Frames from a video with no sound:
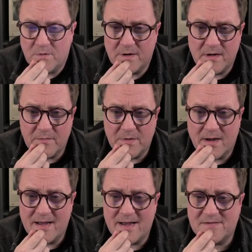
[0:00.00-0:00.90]
when
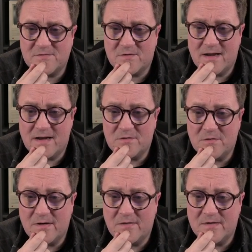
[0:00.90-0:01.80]
I ask to
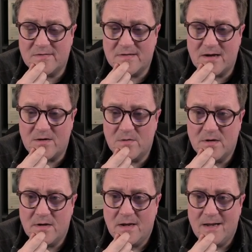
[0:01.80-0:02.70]
calculate this now,
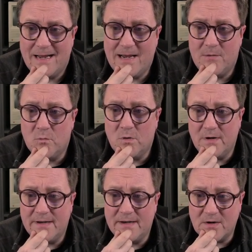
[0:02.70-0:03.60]
it will
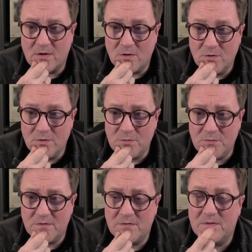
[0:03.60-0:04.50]

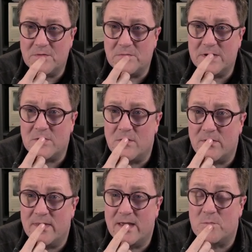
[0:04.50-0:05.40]
include the
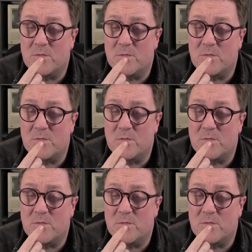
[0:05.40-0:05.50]
record that